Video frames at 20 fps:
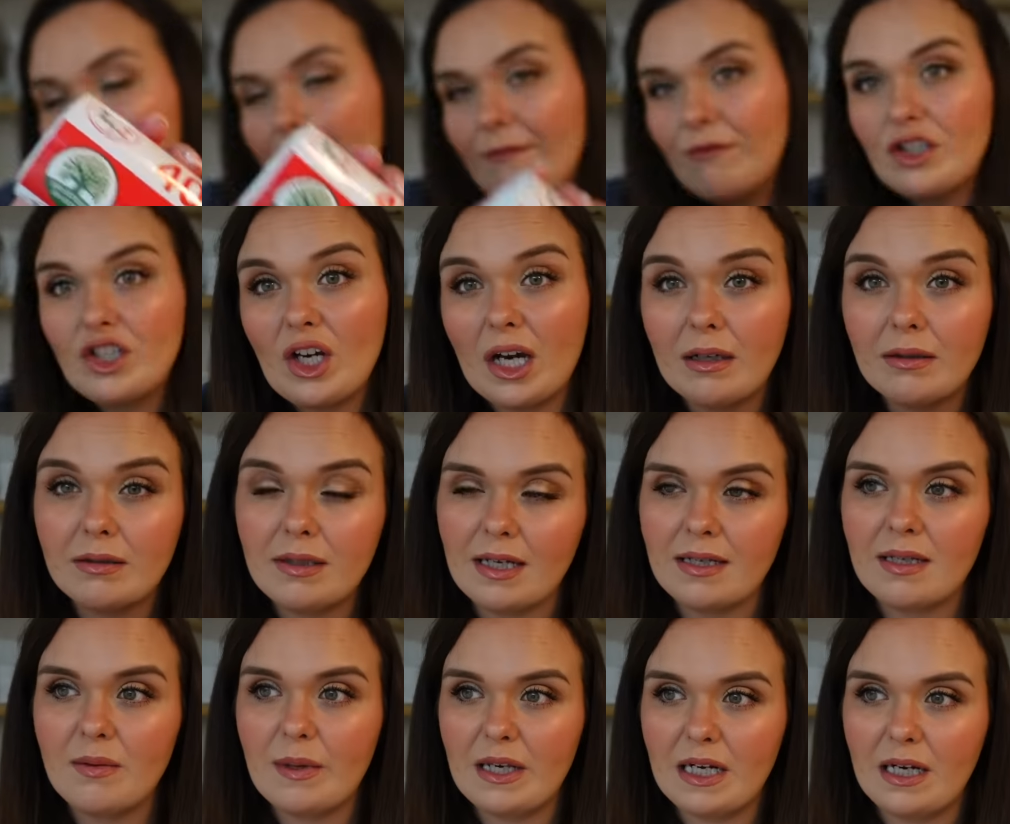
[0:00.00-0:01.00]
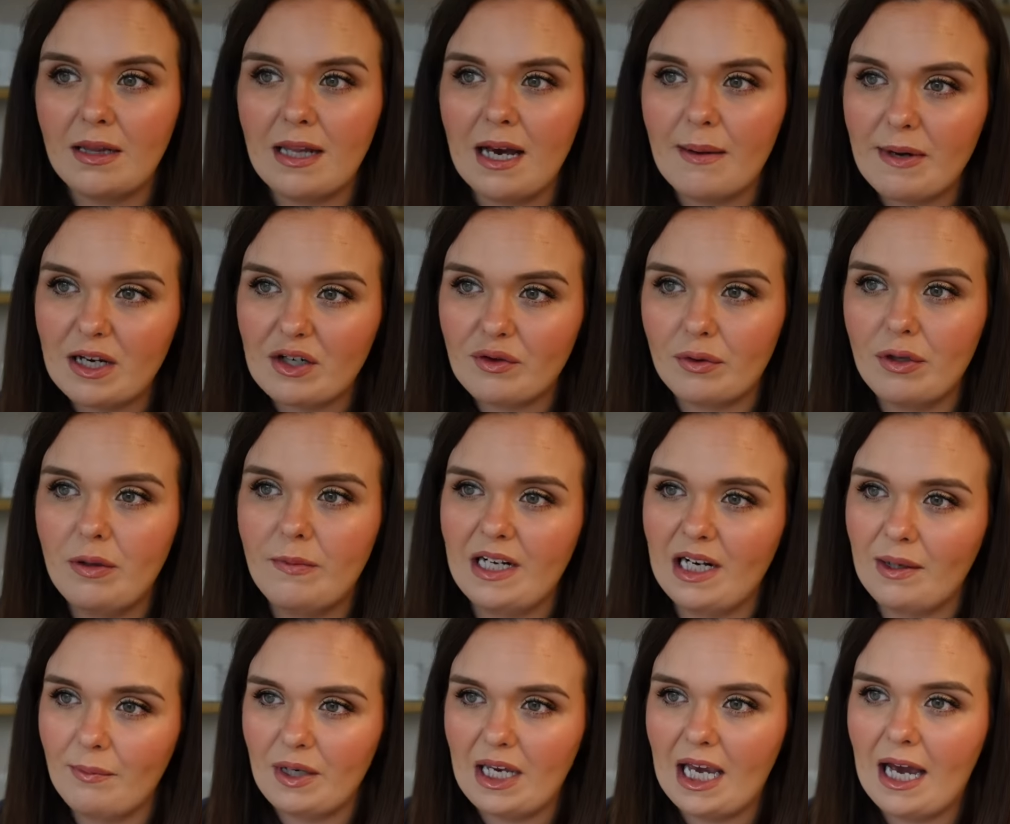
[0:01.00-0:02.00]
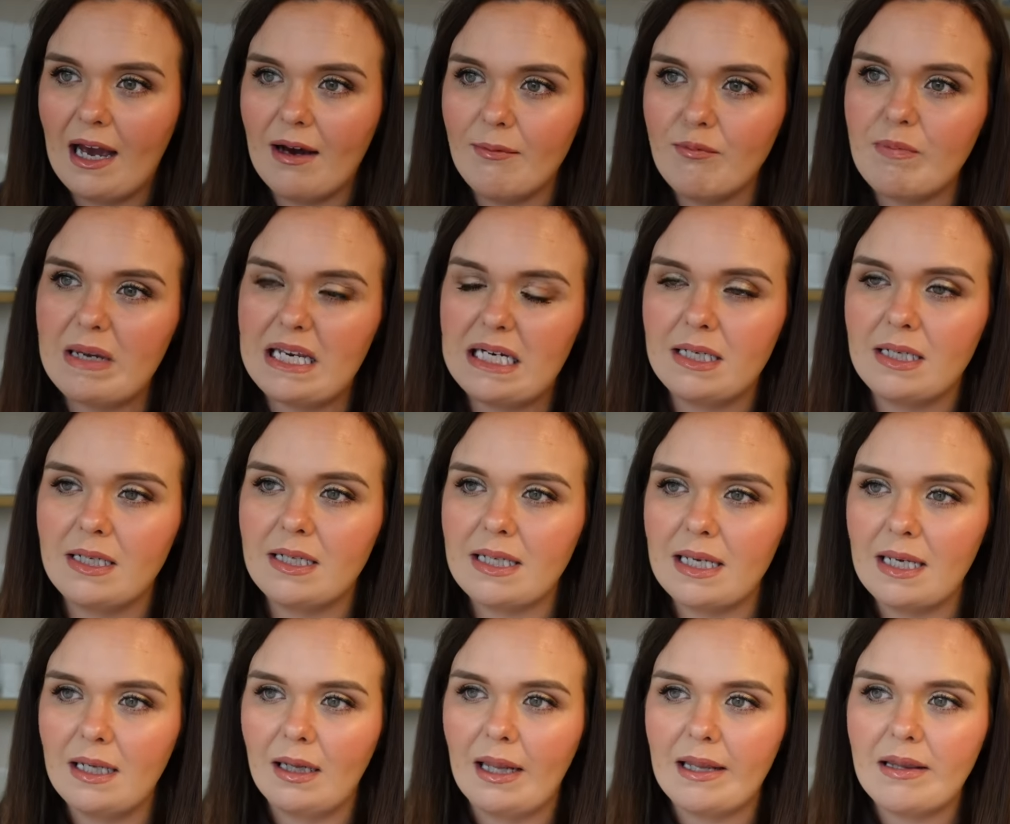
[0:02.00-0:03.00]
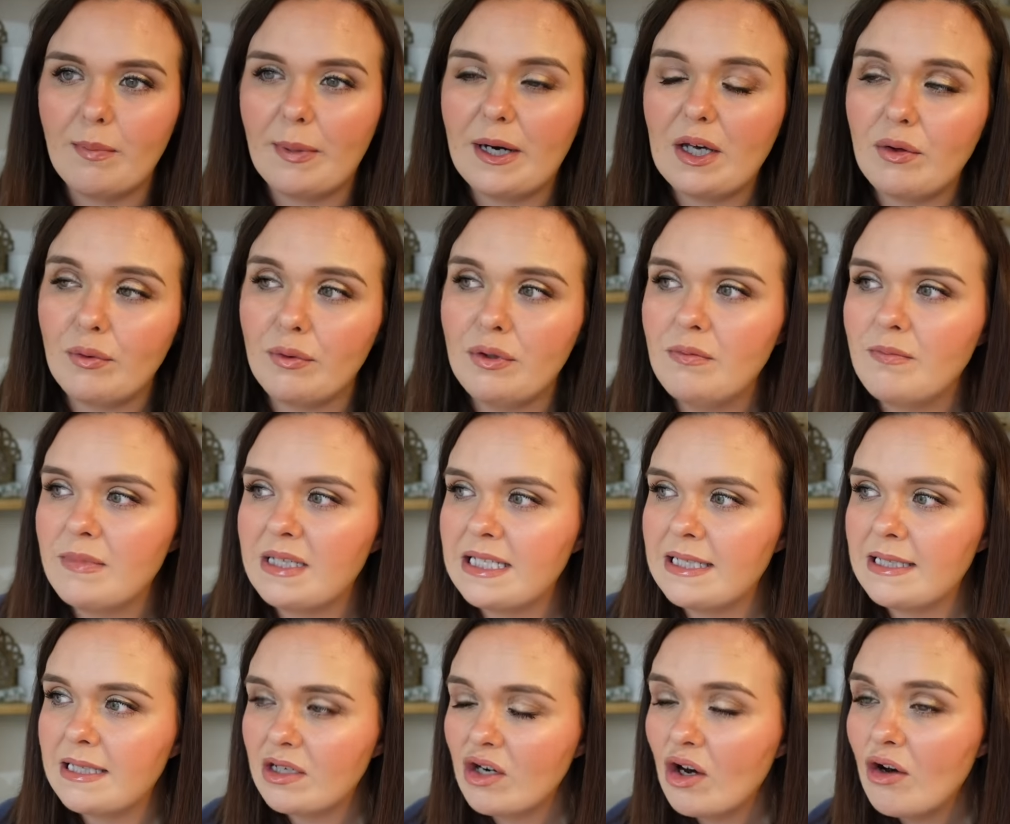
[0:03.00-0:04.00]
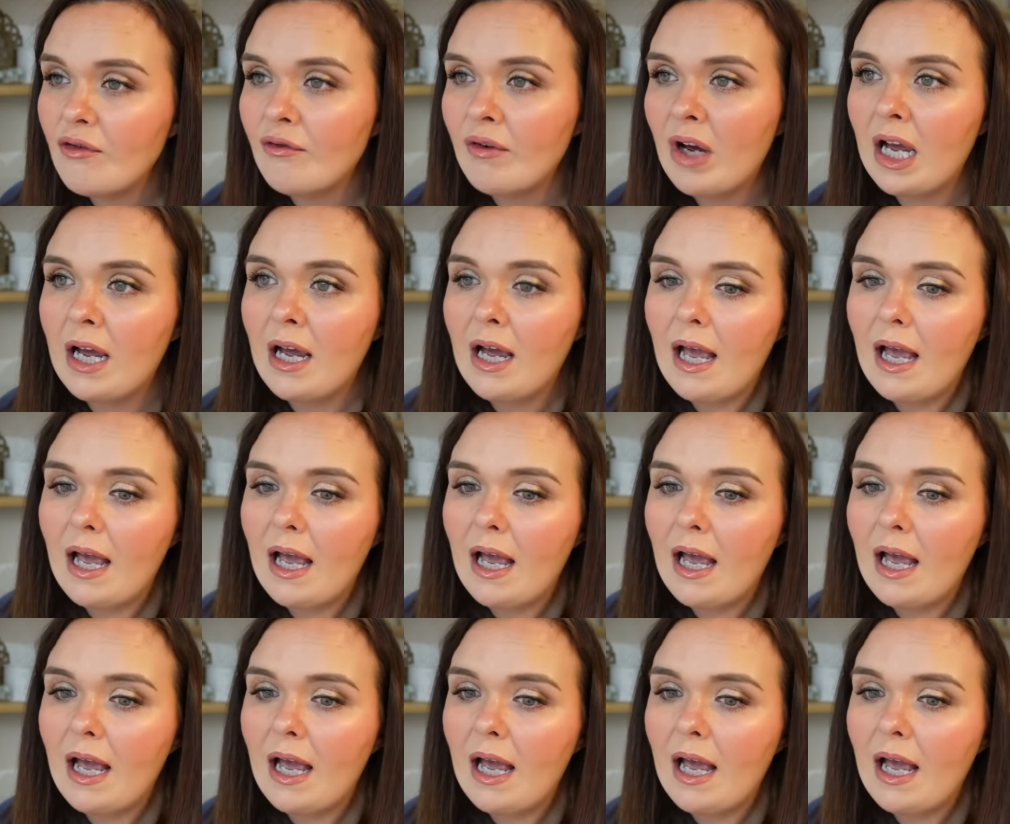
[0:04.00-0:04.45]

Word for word: Every child has a bin in their bedroom and then we have bins in like the bathrooms and stuff.